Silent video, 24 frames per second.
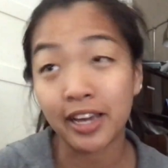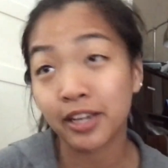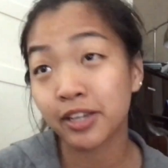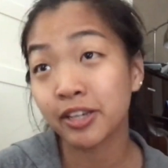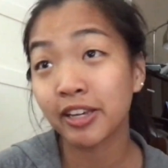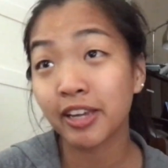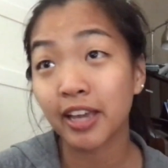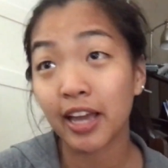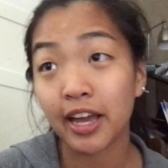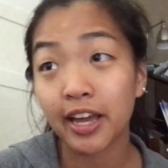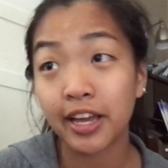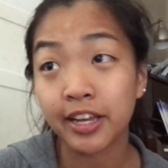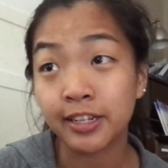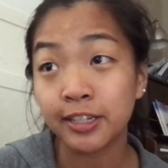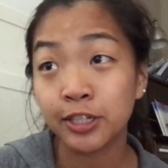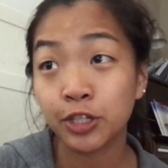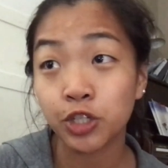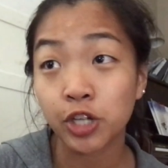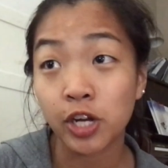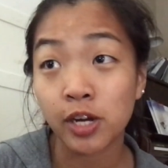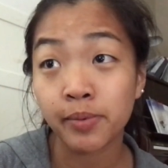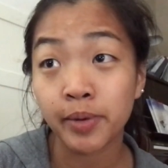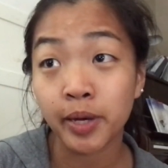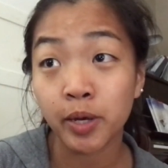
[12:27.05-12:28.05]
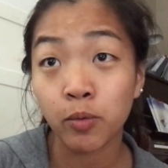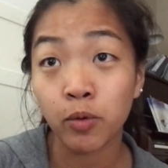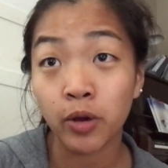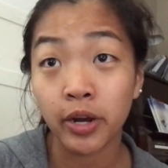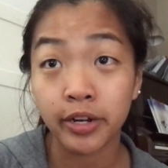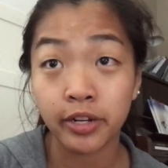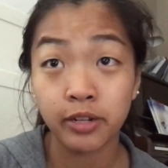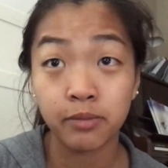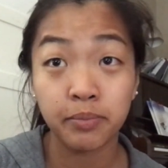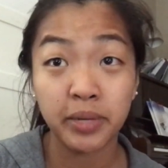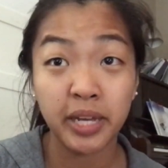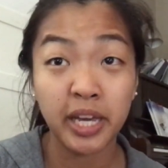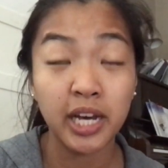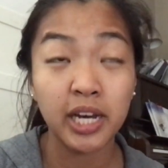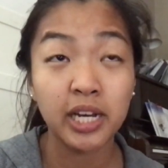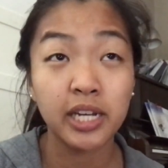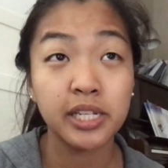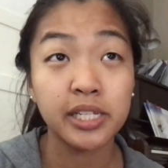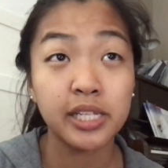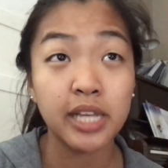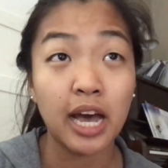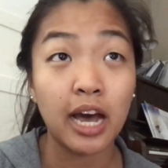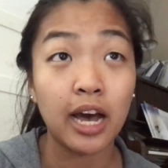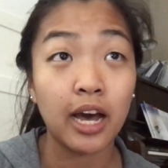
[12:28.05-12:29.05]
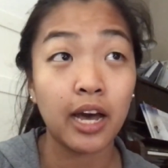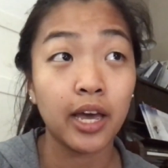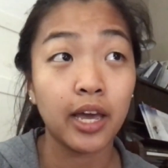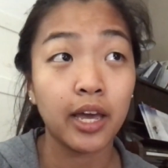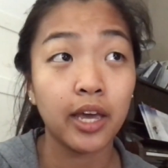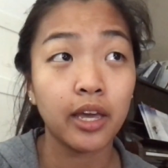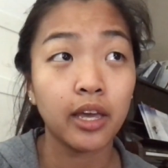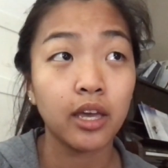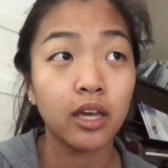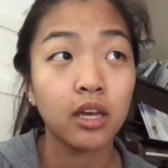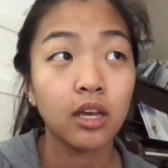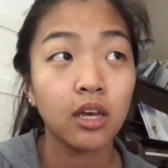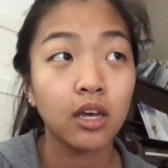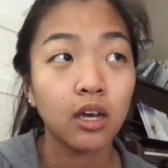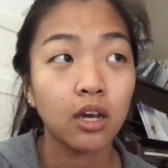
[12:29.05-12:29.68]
I could get any job I wanted because I